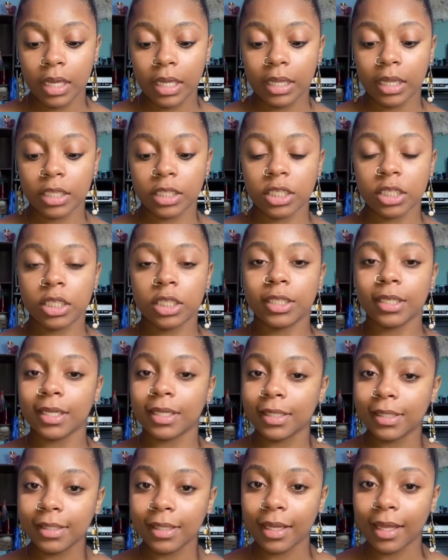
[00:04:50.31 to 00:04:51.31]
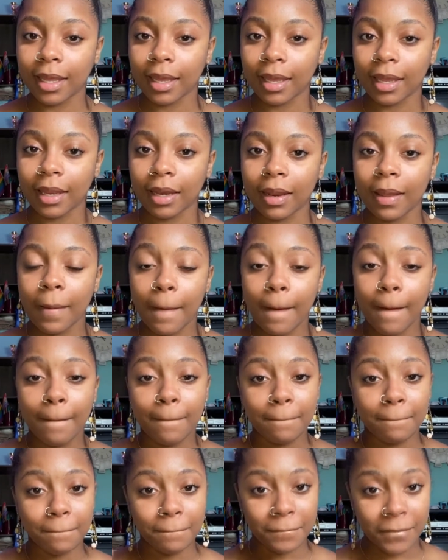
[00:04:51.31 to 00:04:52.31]
This is just, again,
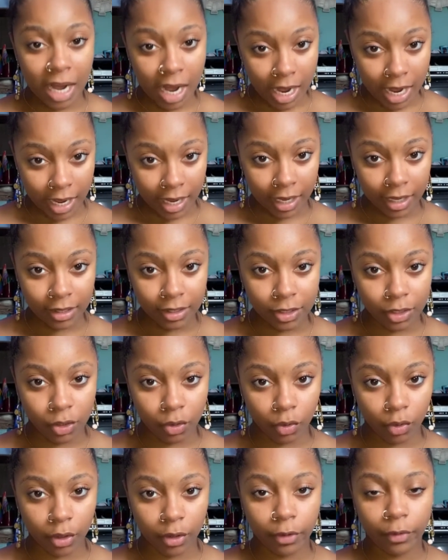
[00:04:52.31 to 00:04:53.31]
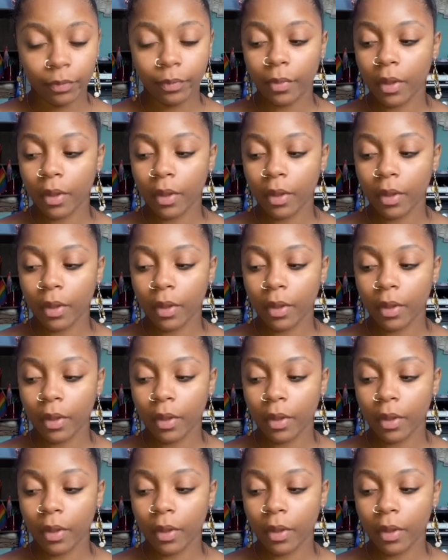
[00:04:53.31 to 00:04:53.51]
my tutorial.